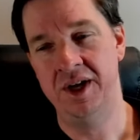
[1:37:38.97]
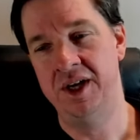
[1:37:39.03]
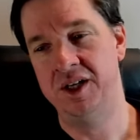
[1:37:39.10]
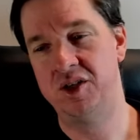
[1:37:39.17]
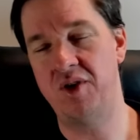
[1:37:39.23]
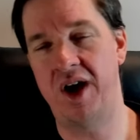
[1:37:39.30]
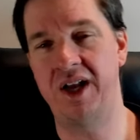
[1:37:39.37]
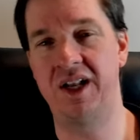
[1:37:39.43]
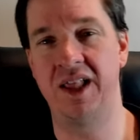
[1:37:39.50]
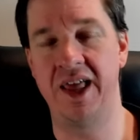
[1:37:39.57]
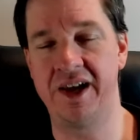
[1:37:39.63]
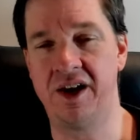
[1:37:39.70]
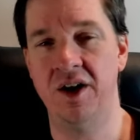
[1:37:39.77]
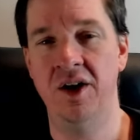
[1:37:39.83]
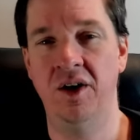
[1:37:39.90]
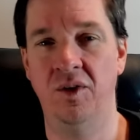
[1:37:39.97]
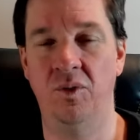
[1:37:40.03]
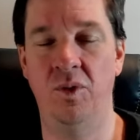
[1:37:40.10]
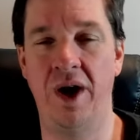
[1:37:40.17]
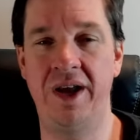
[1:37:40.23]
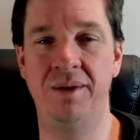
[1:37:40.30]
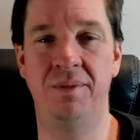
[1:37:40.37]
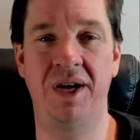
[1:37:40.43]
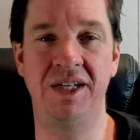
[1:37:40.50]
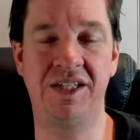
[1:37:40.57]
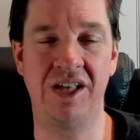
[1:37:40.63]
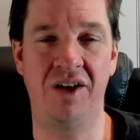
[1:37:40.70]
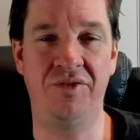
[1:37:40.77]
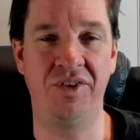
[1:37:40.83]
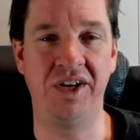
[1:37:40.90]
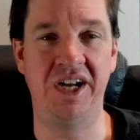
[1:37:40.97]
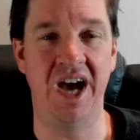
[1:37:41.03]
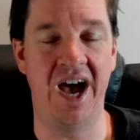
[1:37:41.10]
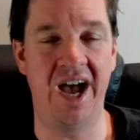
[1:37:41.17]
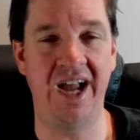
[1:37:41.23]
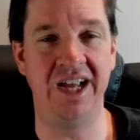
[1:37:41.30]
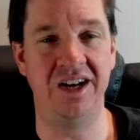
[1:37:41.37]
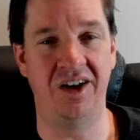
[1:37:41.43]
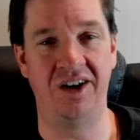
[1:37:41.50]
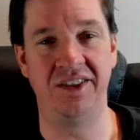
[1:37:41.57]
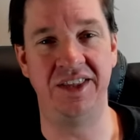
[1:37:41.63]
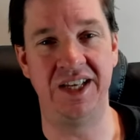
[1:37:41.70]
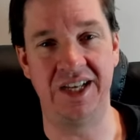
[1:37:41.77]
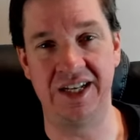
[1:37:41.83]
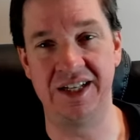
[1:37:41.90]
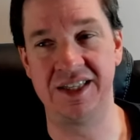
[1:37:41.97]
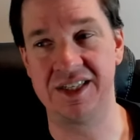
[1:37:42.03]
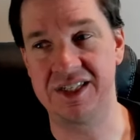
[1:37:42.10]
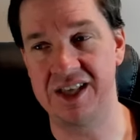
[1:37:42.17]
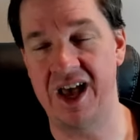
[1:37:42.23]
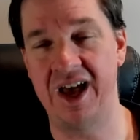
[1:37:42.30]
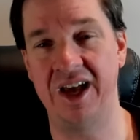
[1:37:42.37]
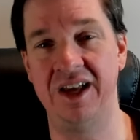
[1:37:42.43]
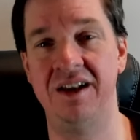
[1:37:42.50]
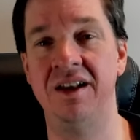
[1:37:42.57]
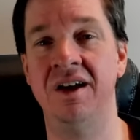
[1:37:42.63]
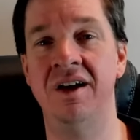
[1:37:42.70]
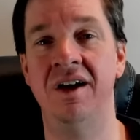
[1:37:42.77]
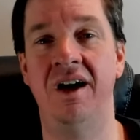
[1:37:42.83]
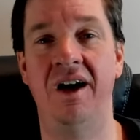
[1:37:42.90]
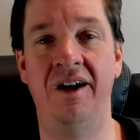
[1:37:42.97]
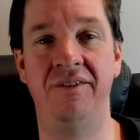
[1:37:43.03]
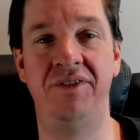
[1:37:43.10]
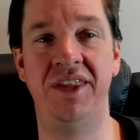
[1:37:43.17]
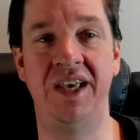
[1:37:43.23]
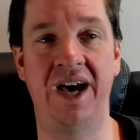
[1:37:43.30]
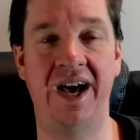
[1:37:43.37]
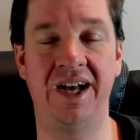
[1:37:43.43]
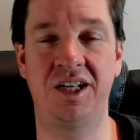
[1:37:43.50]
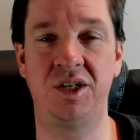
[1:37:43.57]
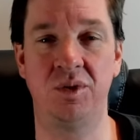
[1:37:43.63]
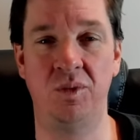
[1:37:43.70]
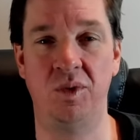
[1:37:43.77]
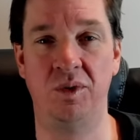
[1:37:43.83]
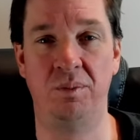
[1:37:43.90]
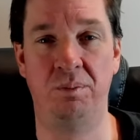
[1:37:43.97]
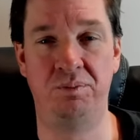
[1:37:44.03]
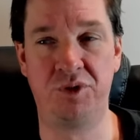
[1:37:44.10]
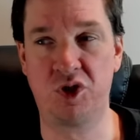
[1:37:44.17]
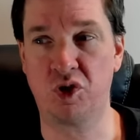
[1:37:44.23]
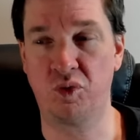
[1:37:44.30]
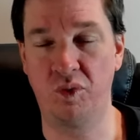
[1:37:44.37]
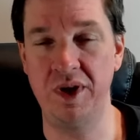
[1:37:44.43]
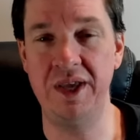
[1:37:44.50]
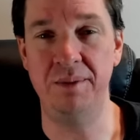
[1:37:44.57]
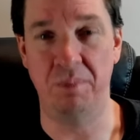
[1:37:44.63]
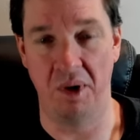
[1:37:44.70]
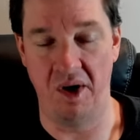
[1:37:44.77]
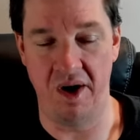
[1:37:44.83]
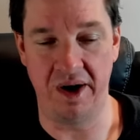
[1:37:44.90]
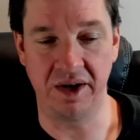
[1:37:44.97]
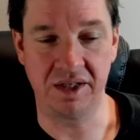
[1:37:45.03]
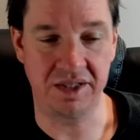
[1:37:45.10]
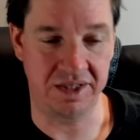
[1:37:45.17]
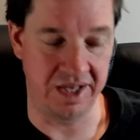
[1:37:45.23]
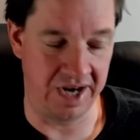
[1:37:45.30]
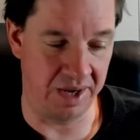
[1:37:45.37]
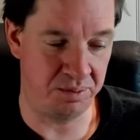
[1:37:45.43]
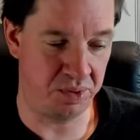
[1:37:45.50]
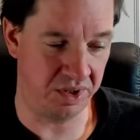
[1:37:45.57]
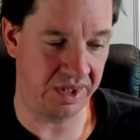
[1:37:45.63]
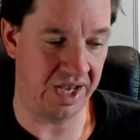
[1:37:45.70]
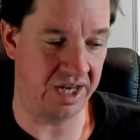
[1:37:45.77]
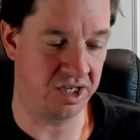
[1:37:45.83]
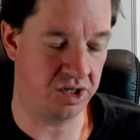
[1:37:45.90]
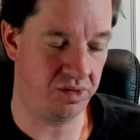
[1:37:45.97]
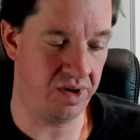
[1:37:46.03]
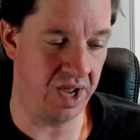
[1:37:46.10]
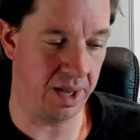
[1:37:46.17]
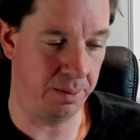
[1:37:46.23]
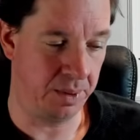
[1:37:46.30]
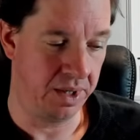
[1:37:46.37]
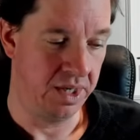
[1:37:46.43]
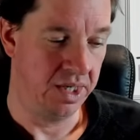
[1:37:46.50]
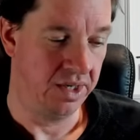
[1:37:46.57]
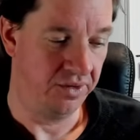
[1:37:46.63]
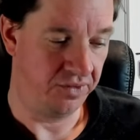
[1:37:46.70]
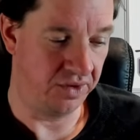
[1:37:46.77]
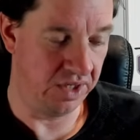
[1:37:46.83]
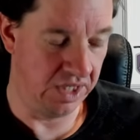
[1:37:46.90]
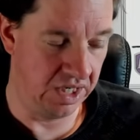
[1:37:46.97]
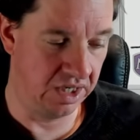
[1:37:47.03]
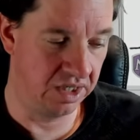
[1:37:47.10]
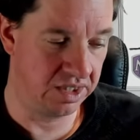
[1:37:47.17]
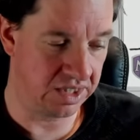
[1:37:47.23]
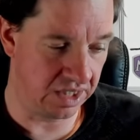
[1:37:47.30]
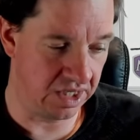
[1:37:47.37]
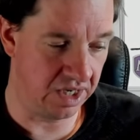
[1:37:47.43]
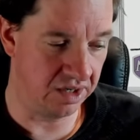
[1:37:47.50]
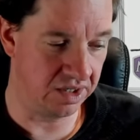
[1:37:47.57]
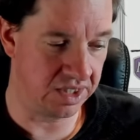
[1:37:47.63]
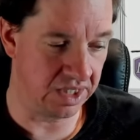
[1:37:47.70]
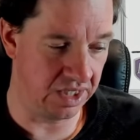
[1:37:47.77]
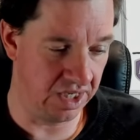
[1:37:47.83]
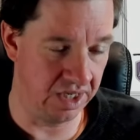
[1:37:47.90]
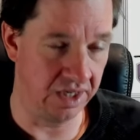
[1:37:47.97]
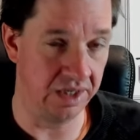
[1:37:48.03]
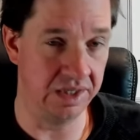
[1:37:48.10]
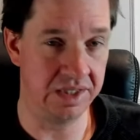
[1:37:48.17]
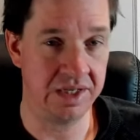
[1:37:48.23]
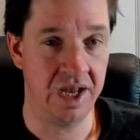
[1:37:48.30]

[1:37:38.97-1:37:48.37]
So I had to like write myself a guide on the inside of the actual tree box. And I put that tree up for years and years and years.